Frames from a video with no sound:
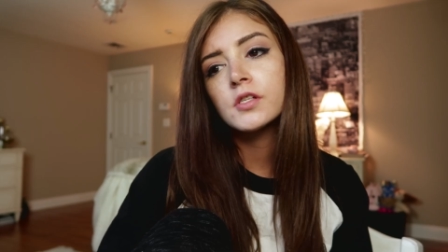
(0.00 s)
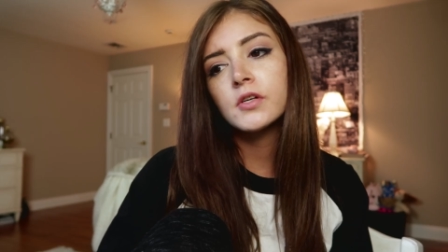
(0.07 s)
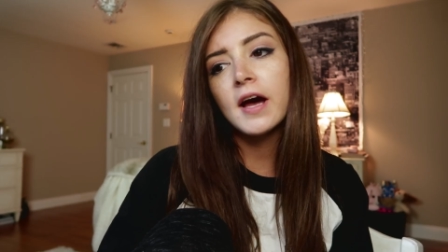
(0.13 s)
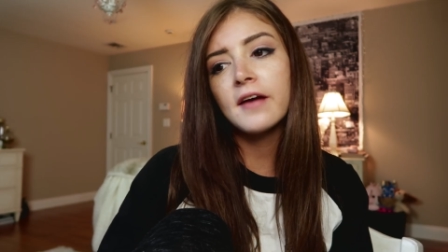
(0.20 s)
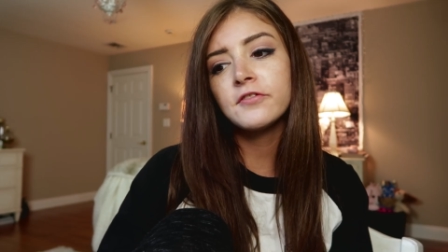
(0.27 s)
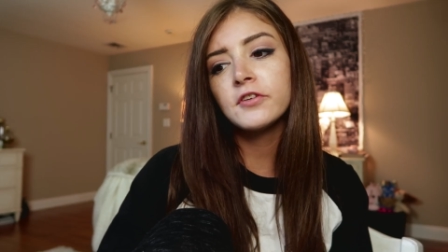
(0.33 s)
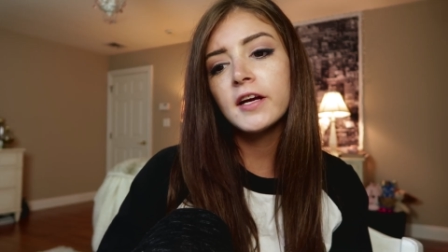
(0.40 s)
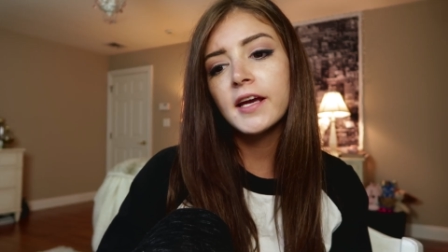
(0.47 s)
So
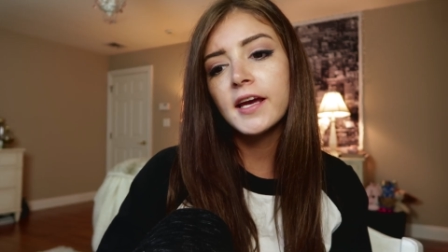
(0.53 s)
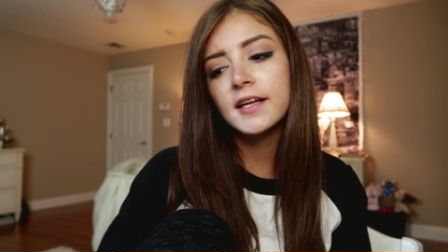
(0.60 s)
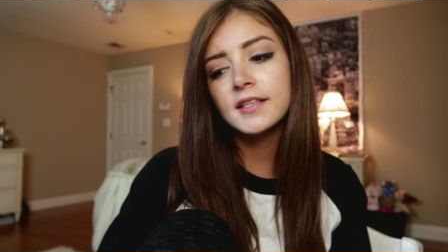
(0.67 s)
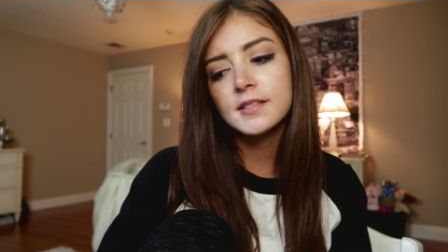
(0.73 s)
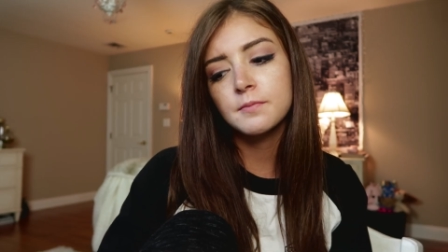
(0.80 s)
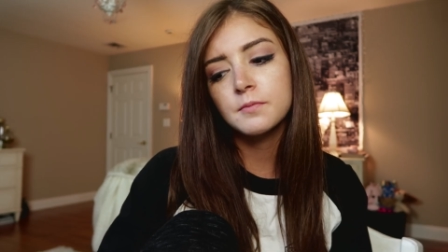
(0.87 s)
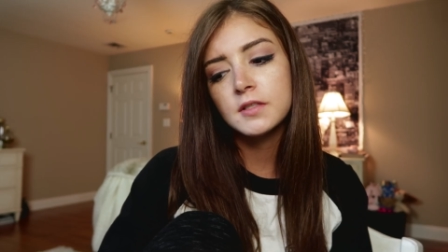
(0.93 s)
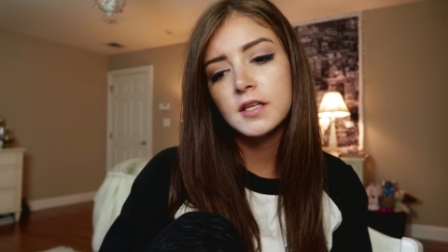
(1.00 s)
after I
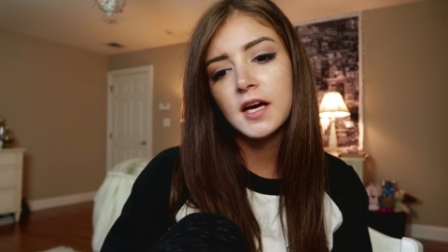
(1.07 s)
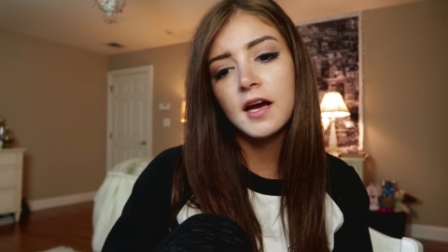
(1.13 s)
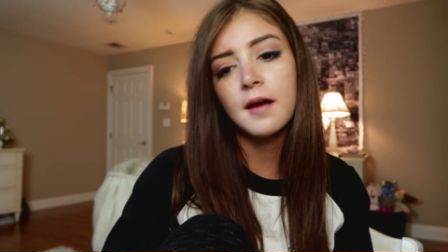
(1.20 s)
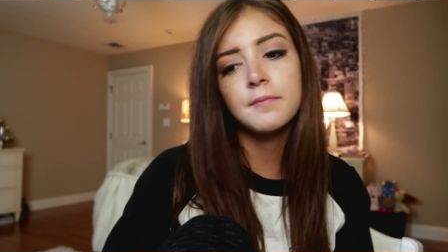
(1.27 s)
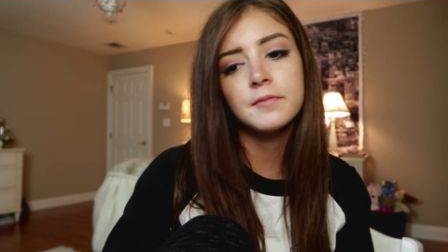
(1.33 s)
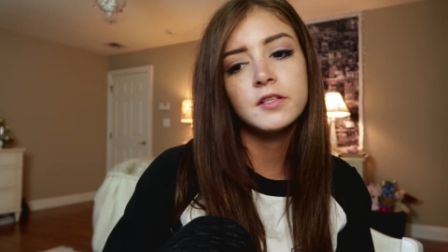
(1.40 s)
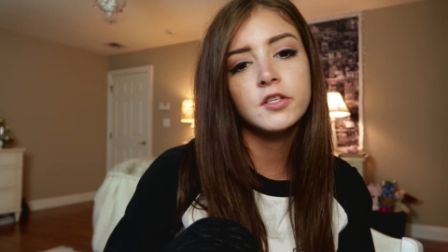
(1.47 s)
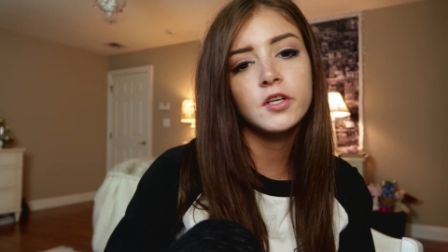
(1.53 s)
get some
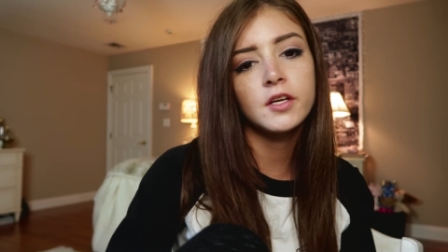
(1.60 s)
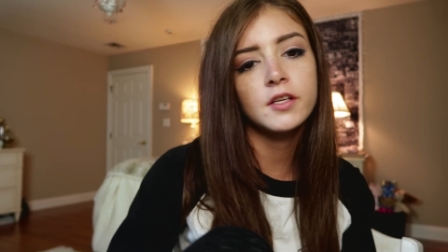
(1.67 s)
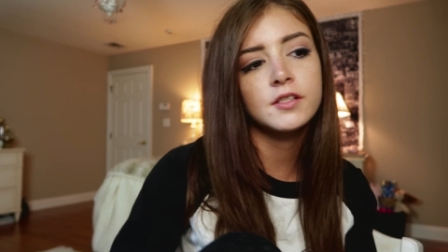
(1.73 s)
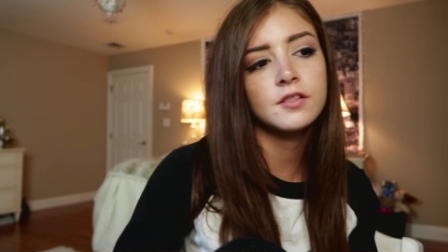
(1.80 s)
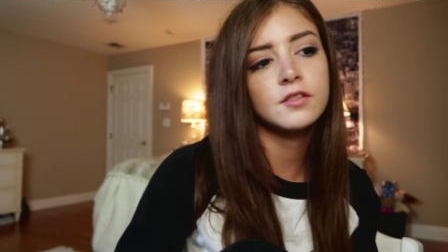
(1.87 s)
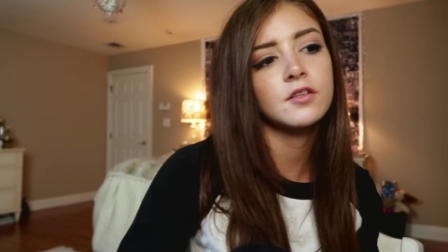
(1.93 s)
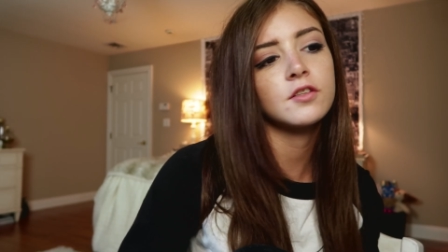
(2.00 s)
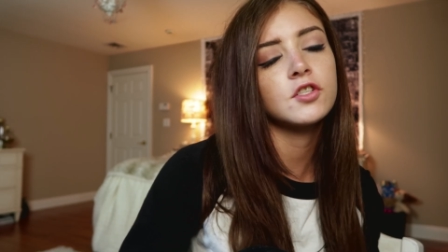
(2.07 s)
time to
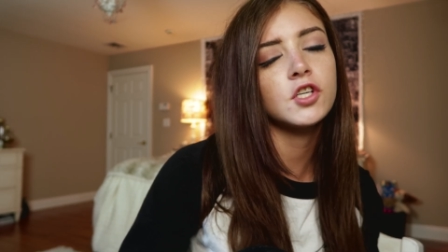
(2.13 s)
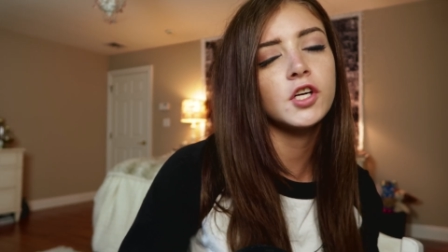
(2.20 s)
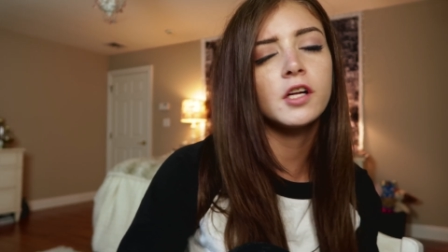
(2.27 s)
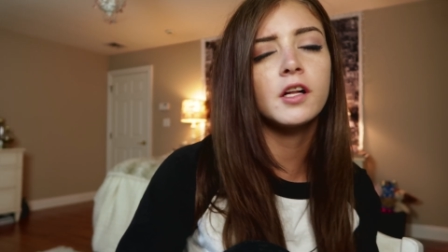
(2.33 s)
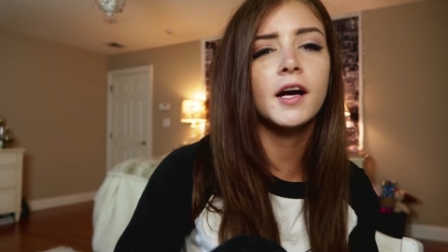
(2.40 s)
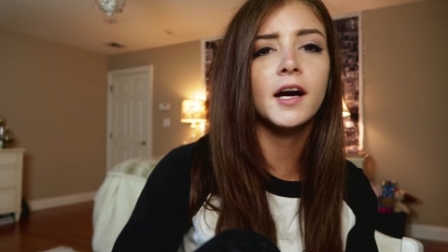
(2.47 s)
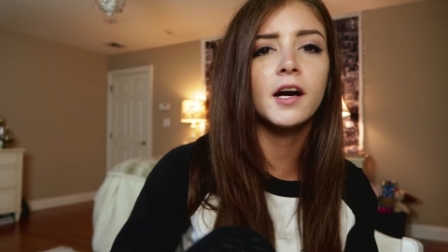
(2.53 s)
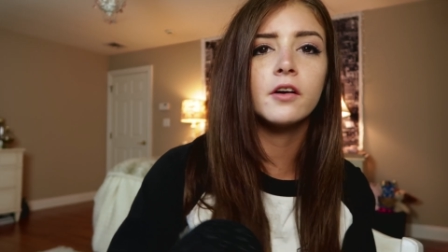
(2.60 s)
just
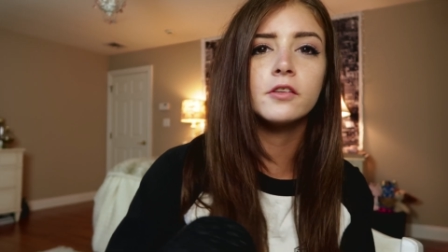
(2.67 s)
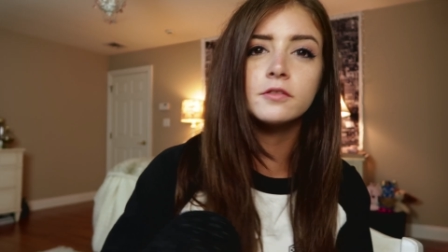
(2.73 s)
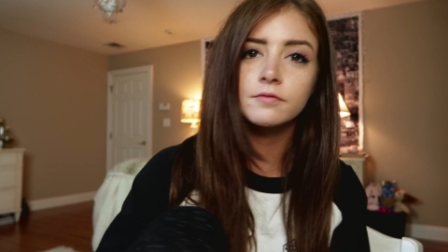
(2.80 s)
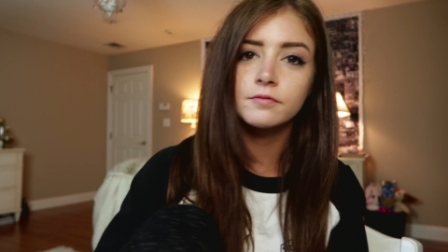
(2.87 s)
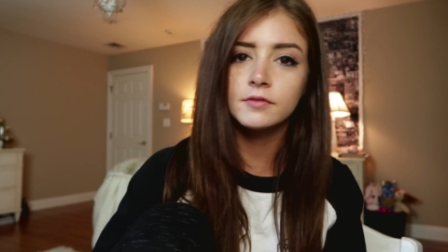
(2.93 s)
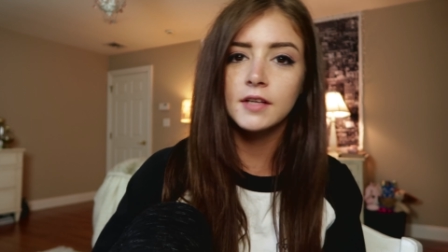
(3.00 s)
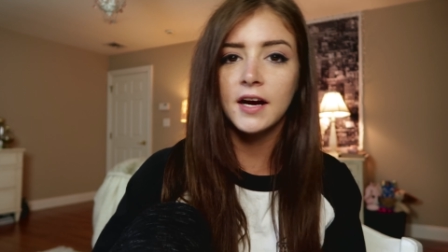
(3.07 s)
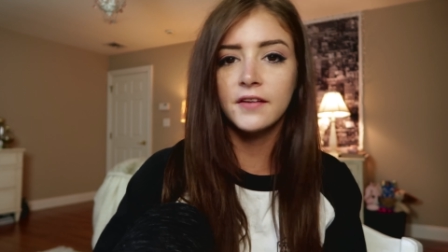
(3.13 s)
chill out
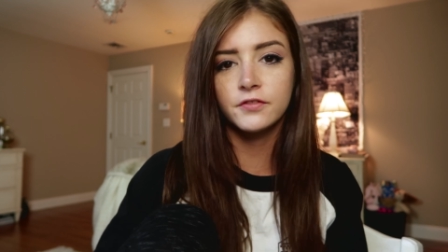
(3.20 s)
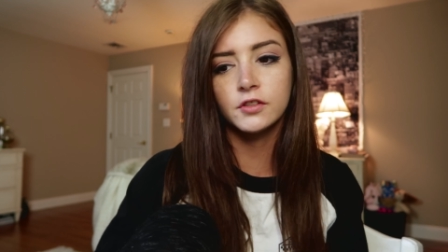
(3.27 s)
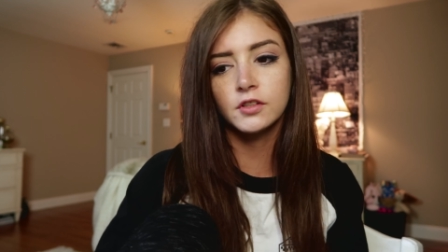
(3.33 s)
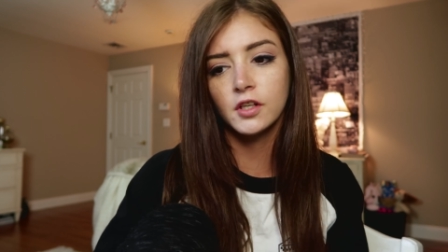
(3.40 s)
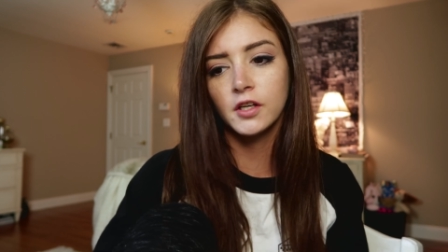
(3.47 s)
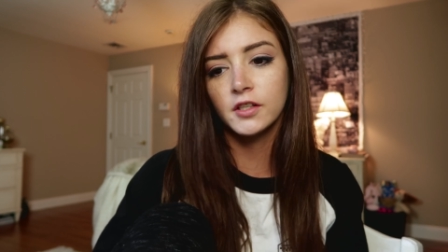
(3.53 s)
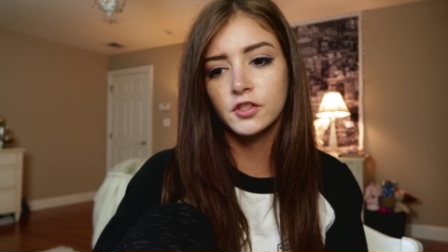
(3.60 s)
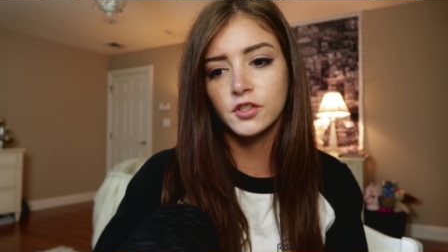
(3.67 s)
after
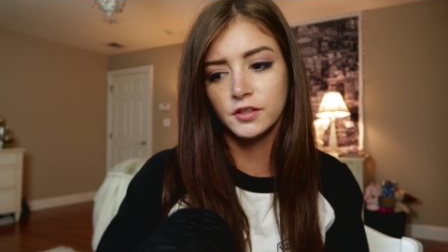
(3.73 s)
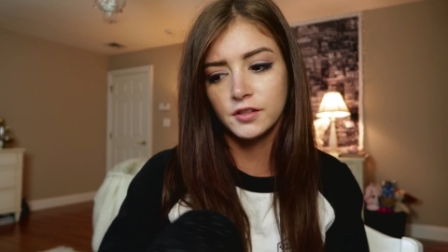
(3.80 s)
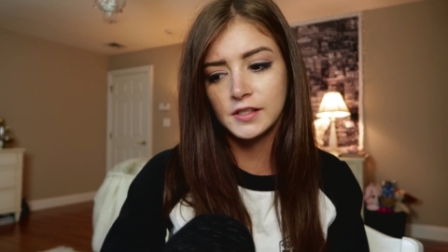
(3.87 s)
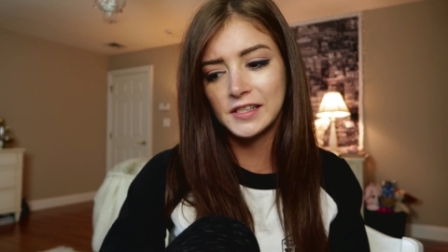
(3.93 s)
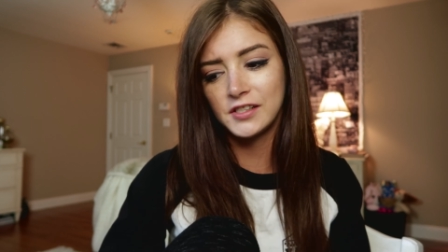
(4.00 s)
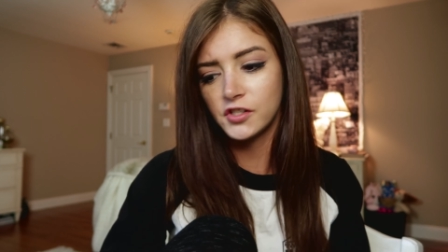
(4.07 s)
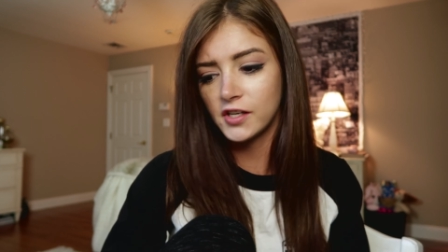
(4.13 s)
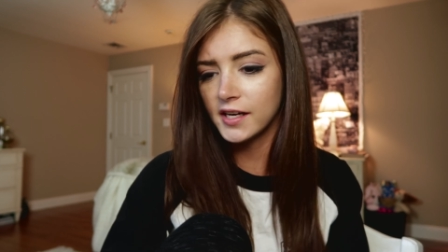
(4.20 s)
lunch and
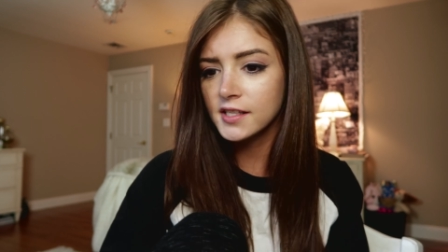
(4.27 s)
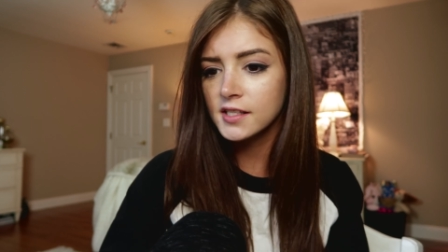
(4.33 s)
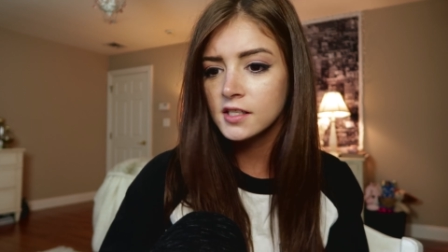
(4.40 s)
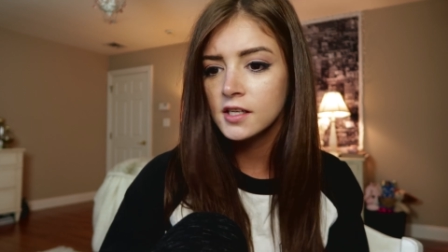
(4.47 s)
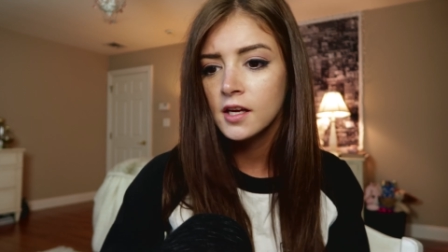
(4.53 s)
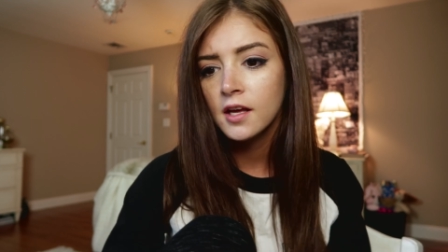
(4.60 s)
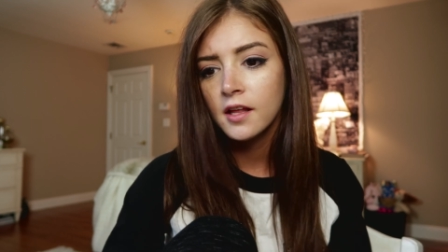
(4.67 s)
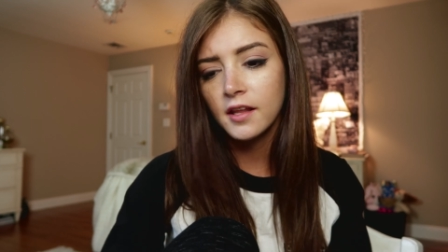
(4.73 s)
digest,